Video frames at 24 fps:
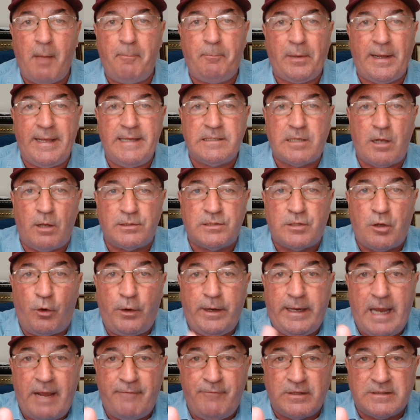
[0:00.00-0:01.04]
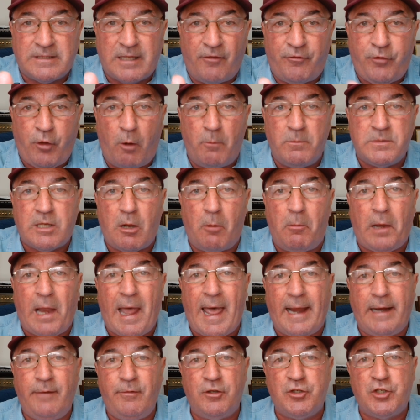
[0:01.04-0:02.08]
Please also give us a thumbs up,
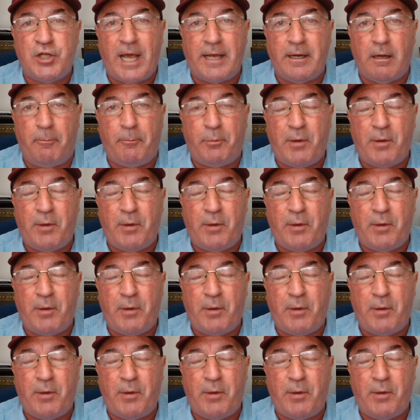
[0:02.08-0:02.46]
like the channel,